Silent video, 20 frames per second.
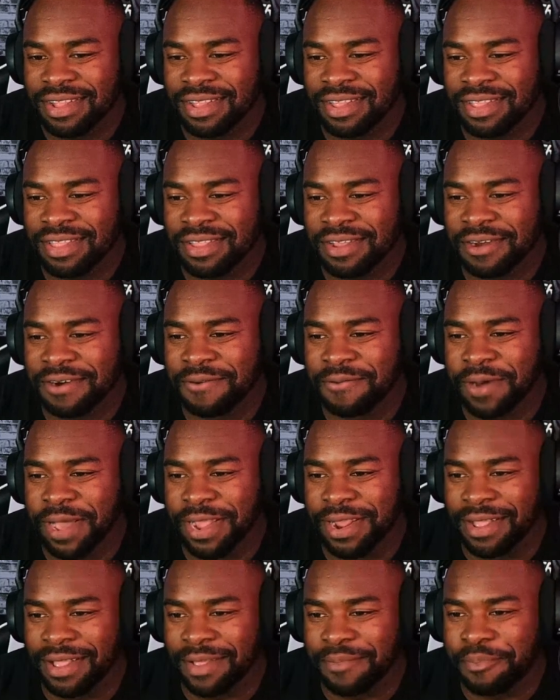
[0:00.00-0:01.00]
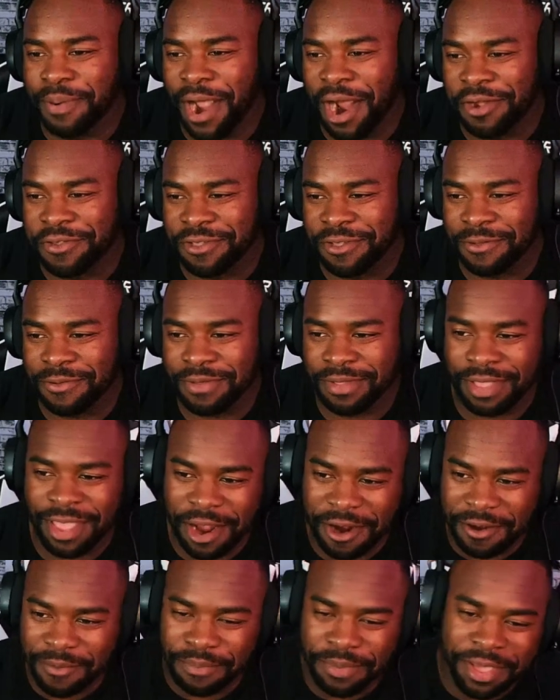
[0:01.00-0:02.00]
No way that Pirates of the
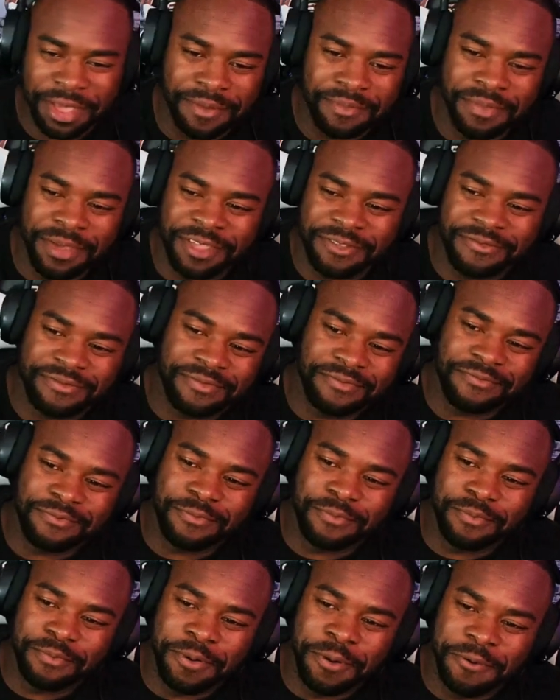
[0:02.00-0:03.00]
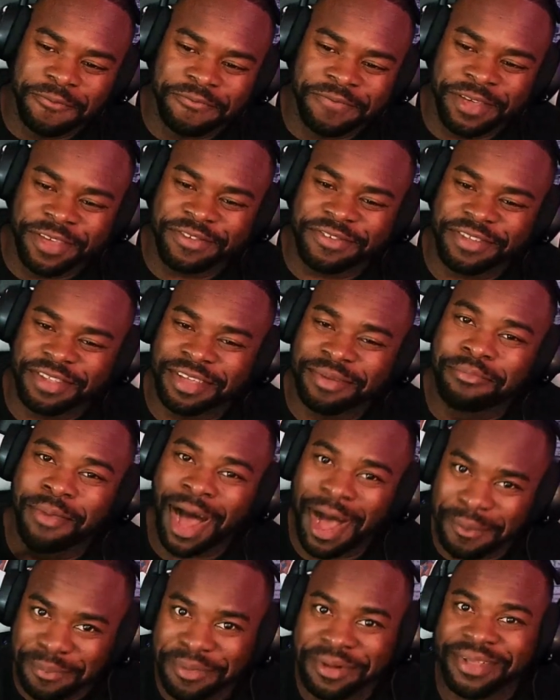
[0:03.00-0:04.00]
Caribbean beats Pulp Fiction. In
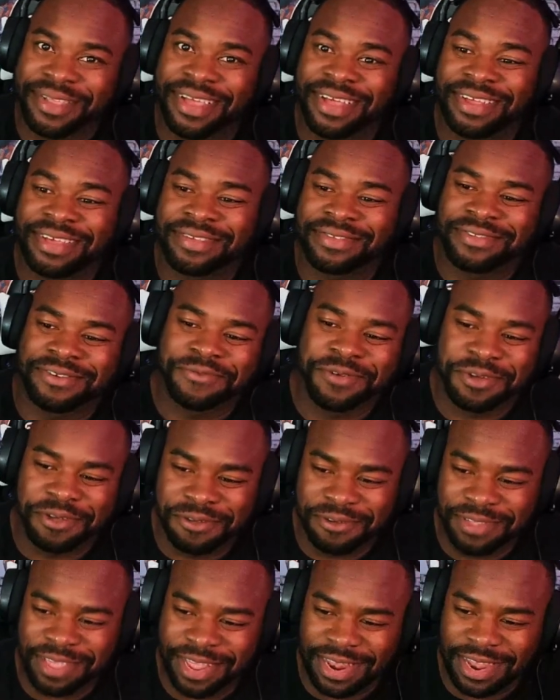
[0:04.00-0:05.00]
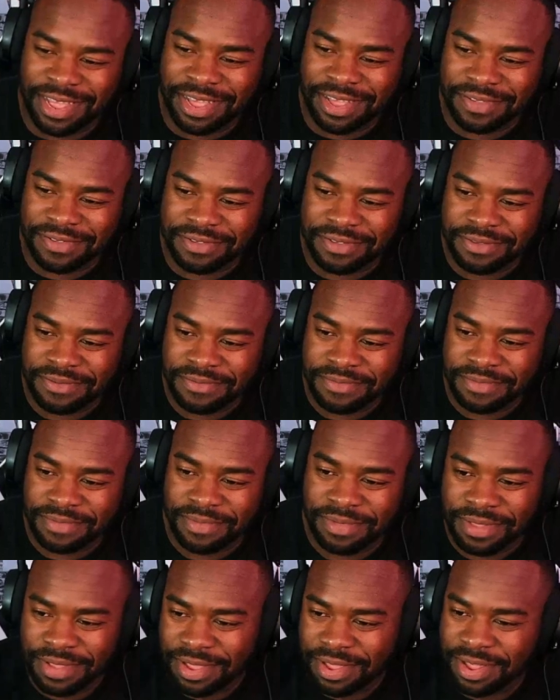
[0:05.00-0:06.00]
my book, it. is. We're going to say less.
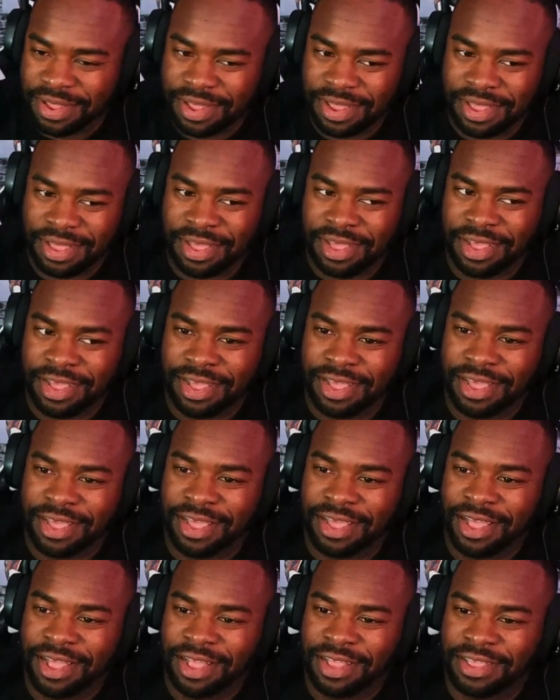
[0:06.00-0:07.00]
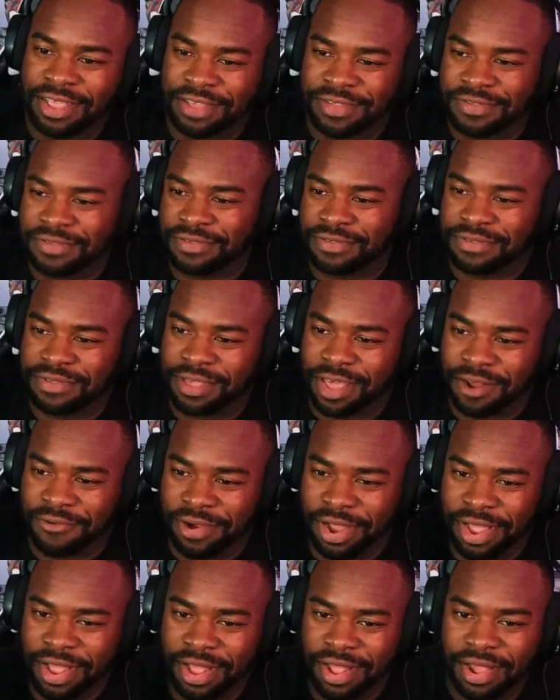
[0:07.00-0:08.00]
And yes, got it
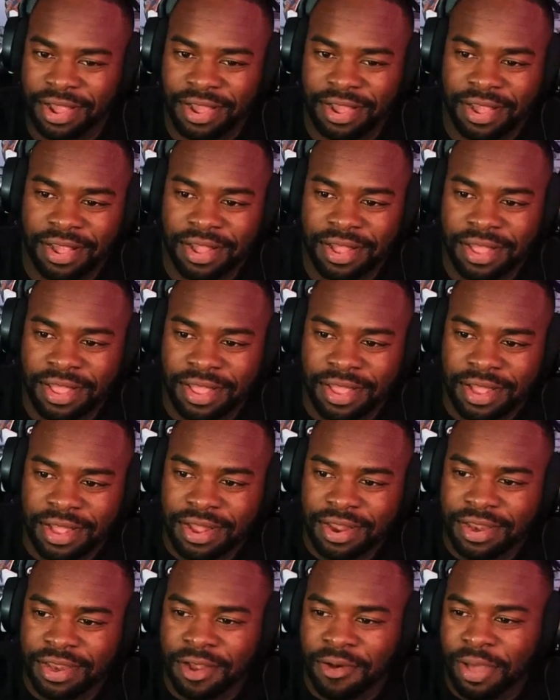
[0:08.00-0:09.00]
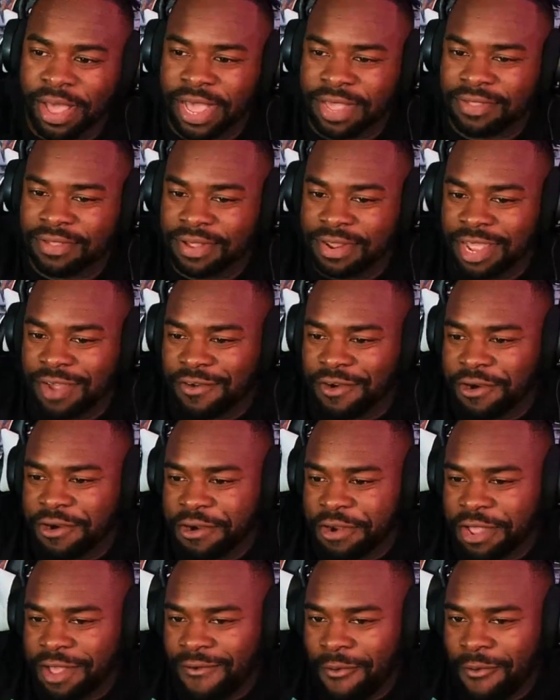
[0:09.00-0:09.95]
right. No exit, never heard of it.